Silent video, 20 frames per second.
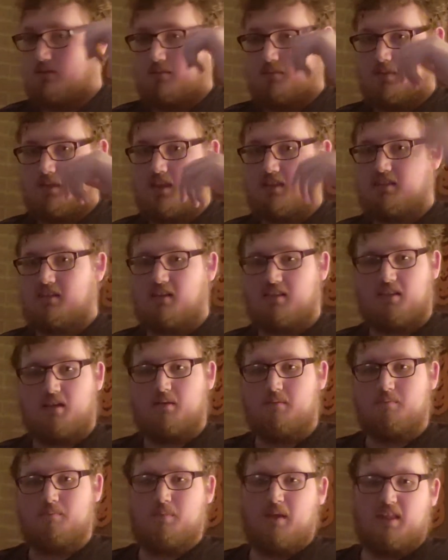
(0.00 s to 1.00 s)
That's because
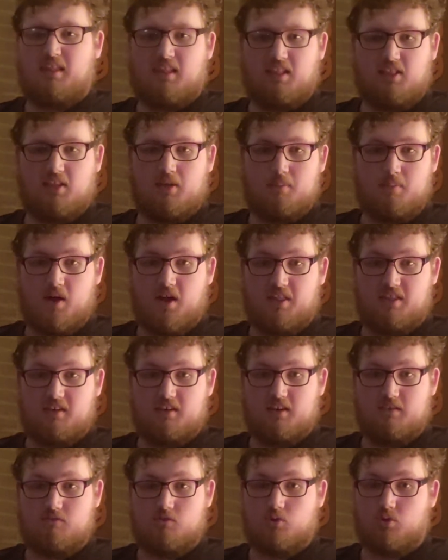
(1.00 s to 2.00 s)
I'm basically
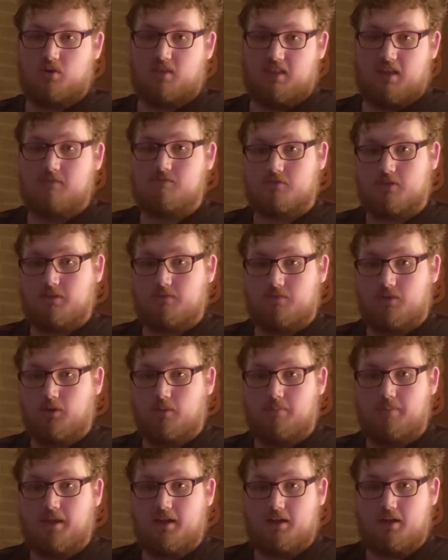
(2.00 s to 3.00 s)
positive towards every
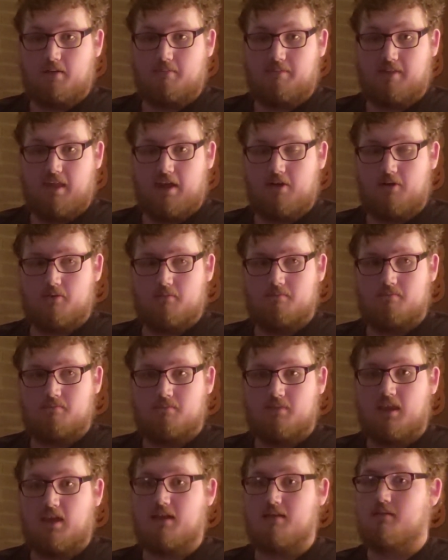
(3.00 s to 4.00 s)
film that comes out
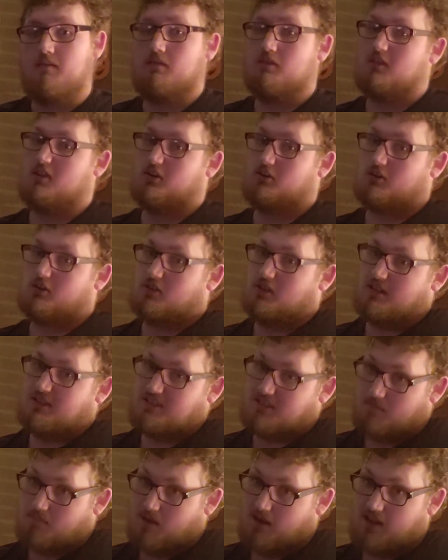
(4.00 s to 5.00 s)
that there
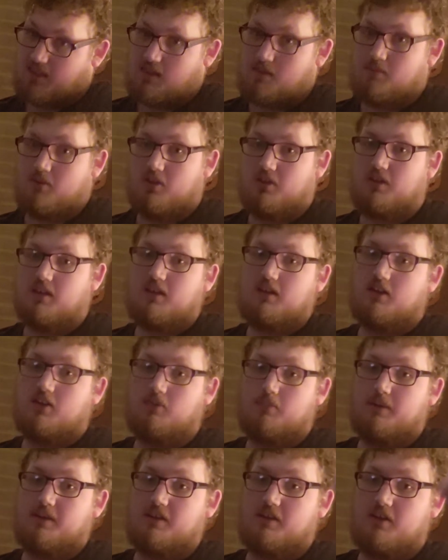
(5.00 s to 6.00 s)
is a possibility
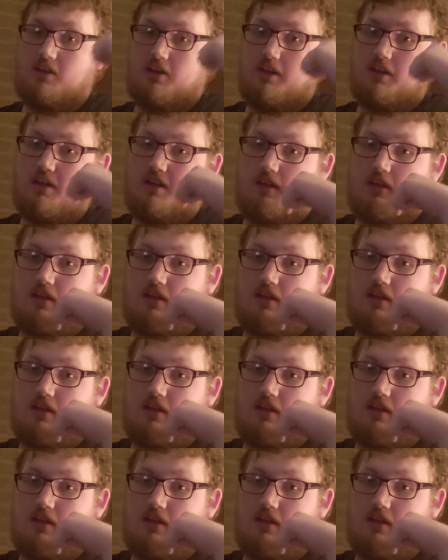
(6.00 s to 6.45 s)
it'll be good.